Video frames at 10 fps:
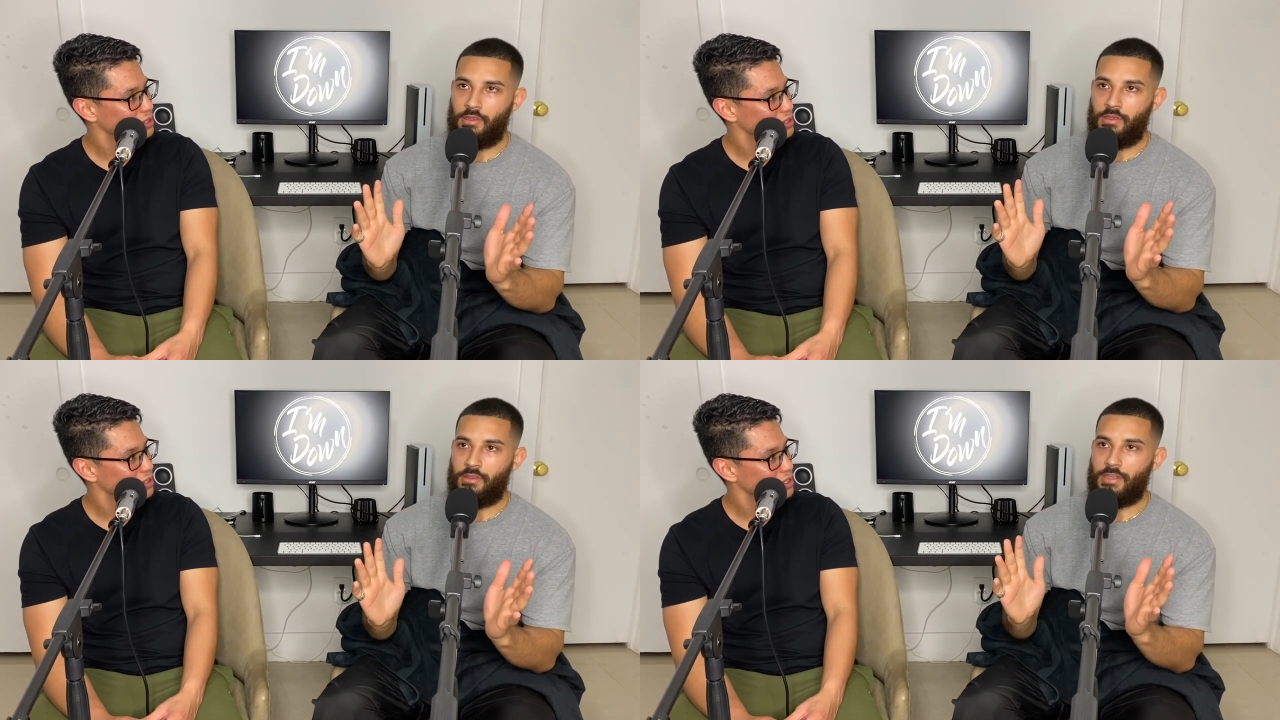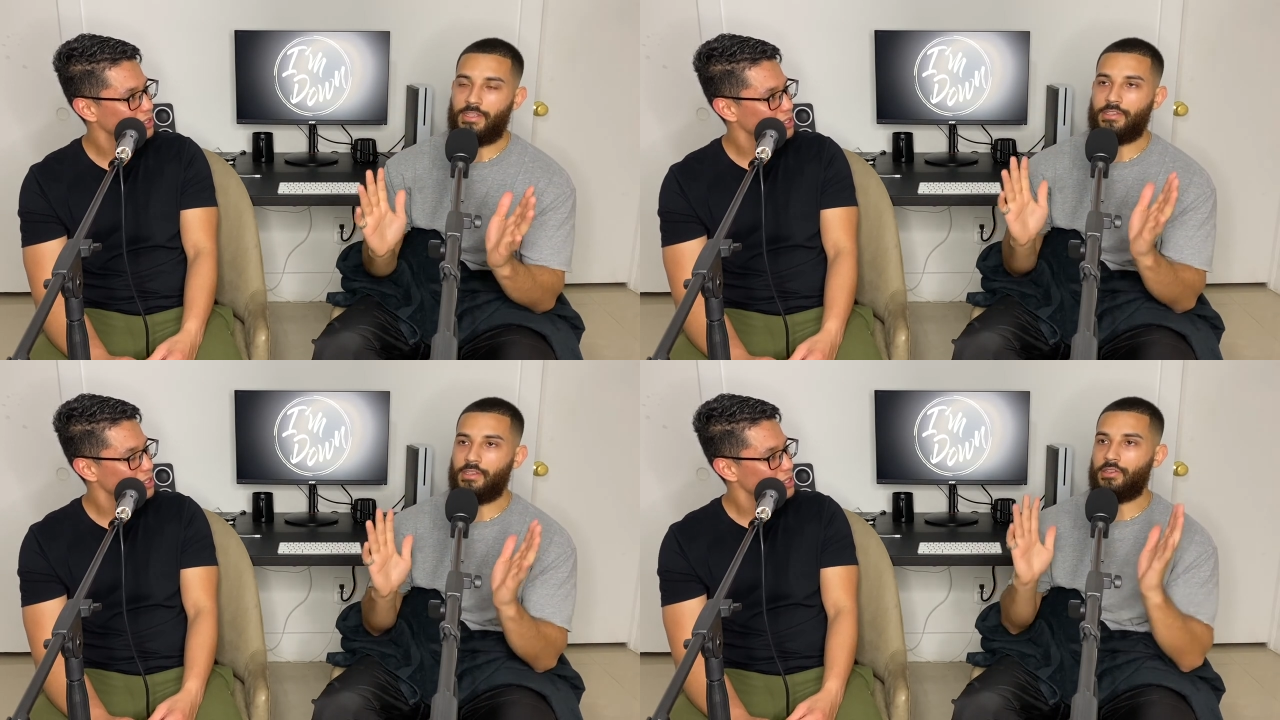
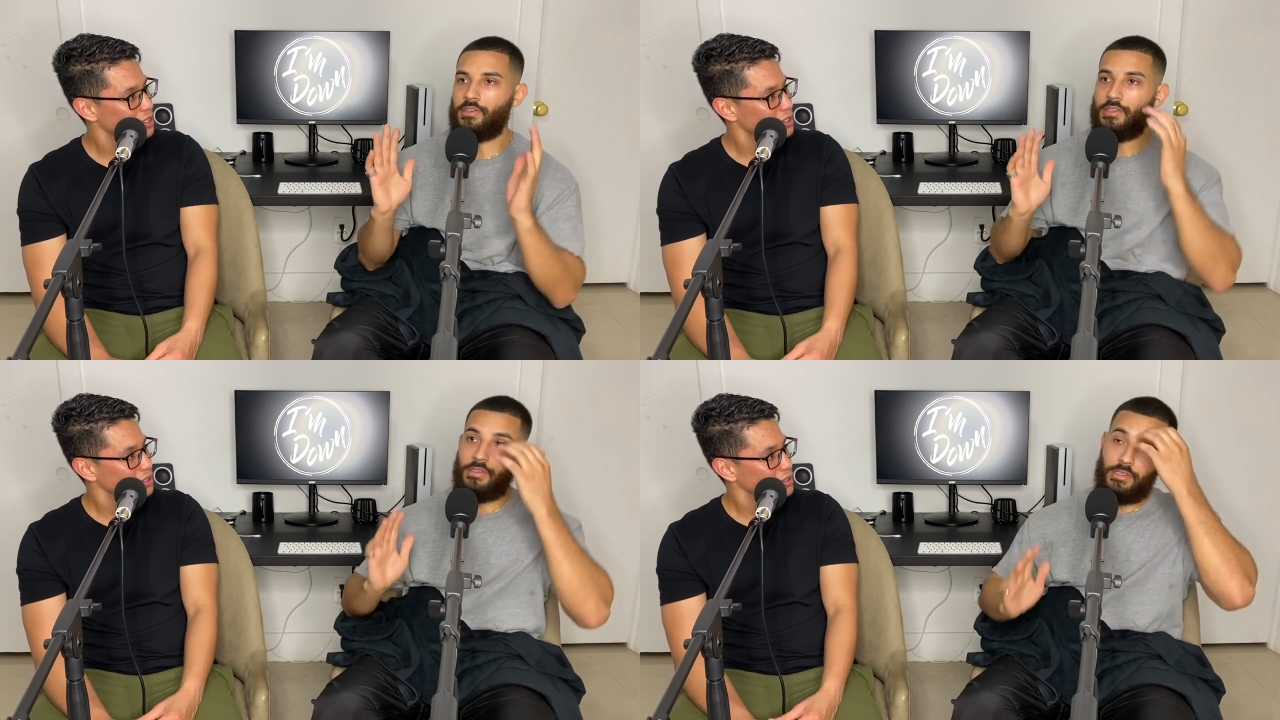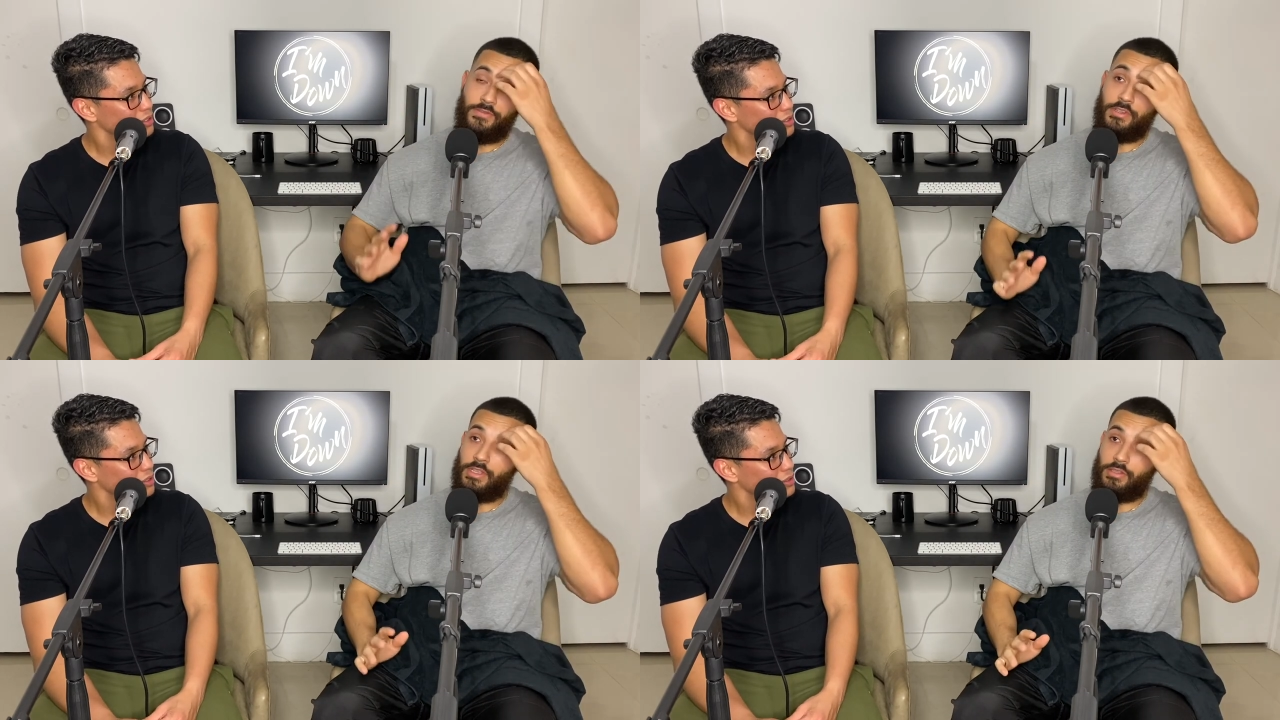Speaker 1: that's literally
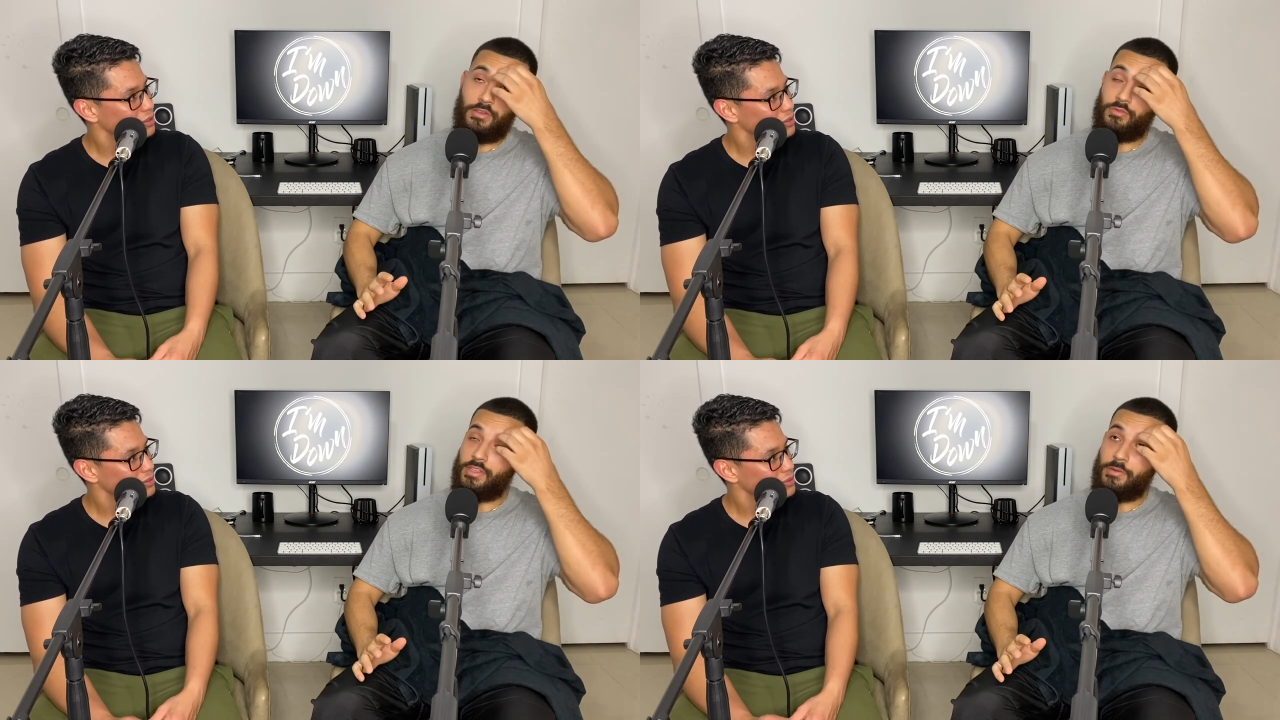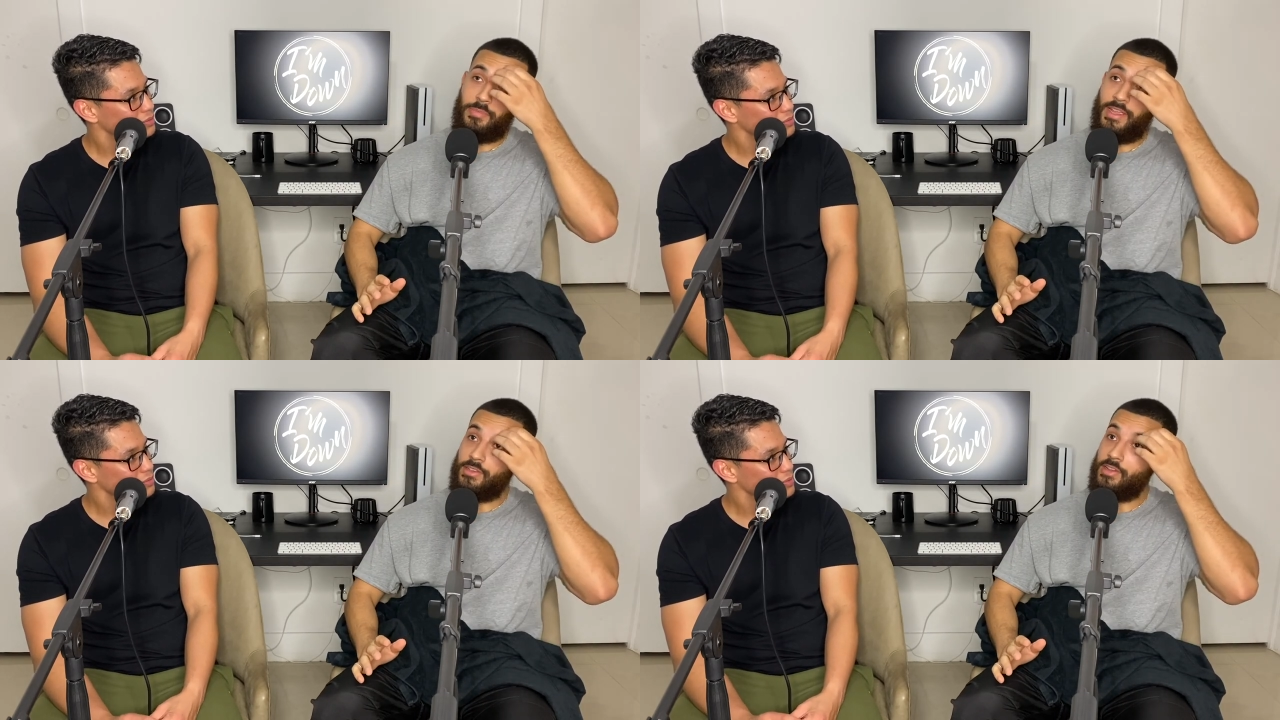even like you no know, we didn't
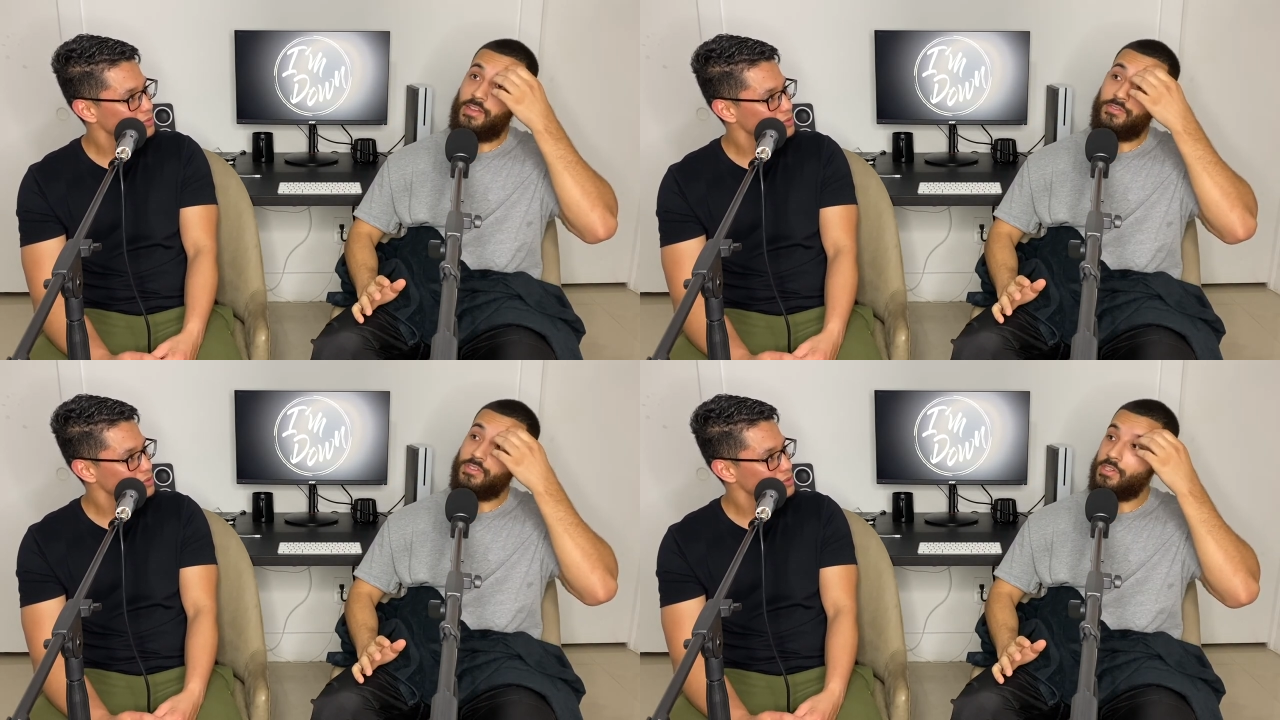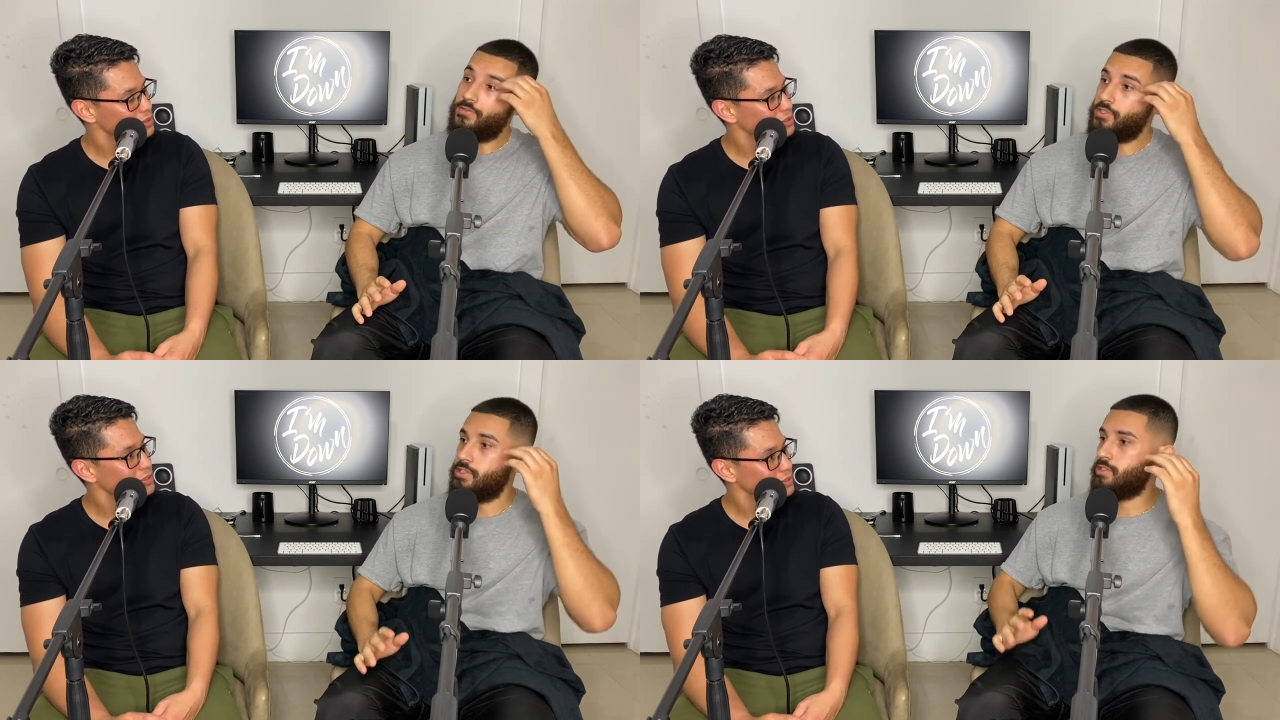plan on having this
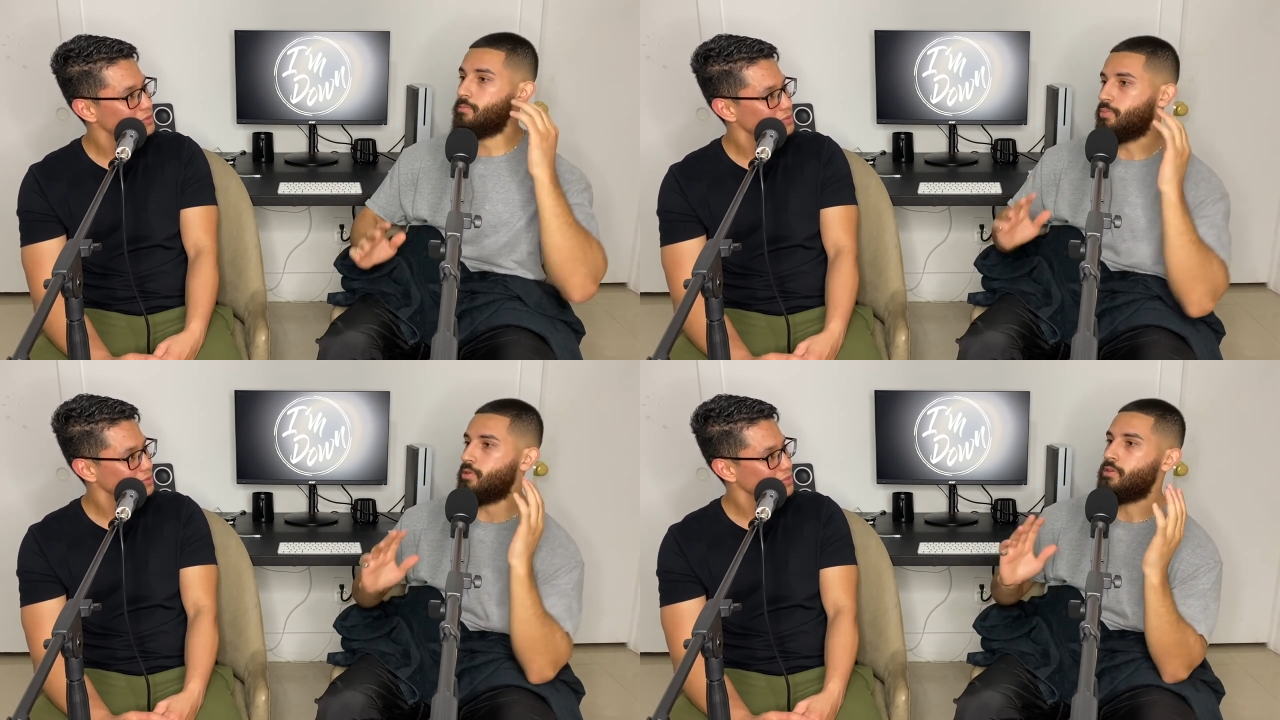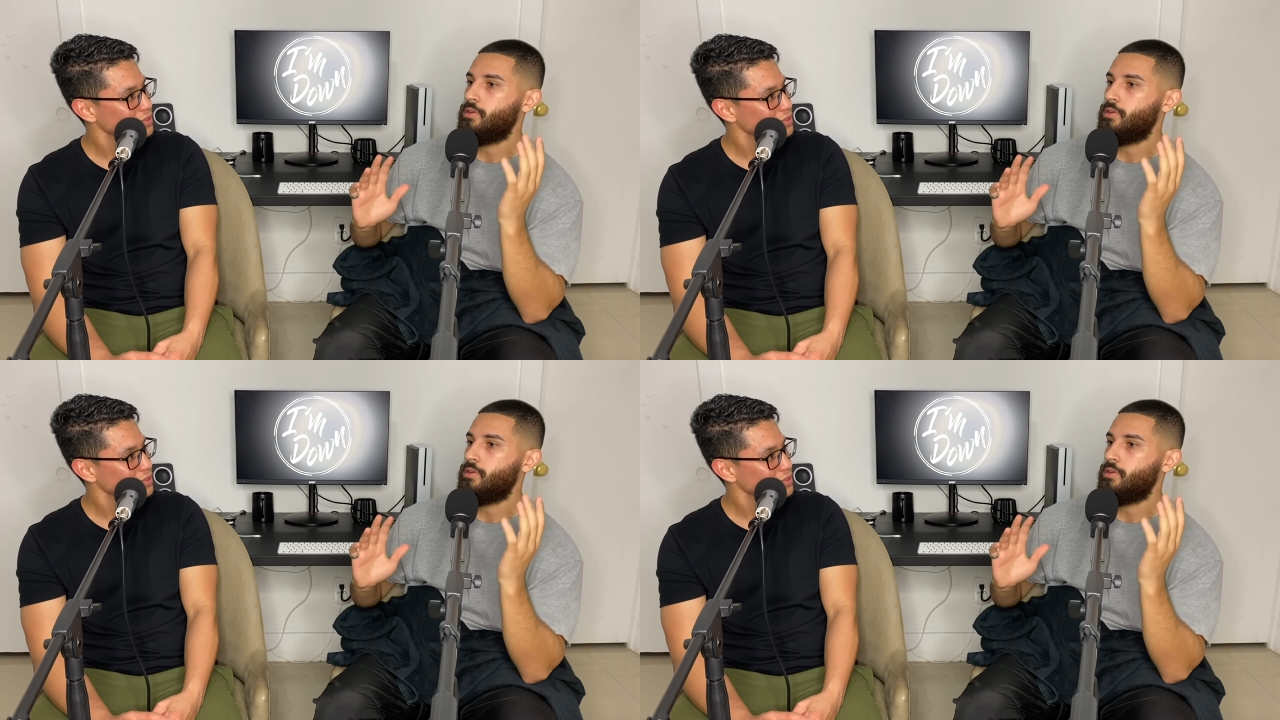conversation, but